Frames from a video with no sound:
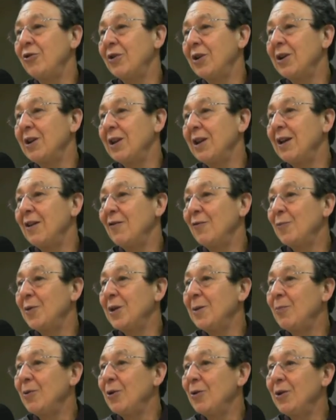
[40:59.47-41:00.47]
you're going to have
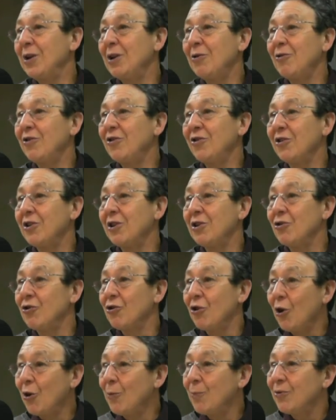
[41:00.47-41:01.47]
people who are interested in
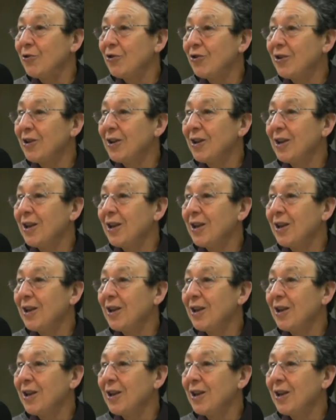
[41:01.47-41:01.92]
jobs.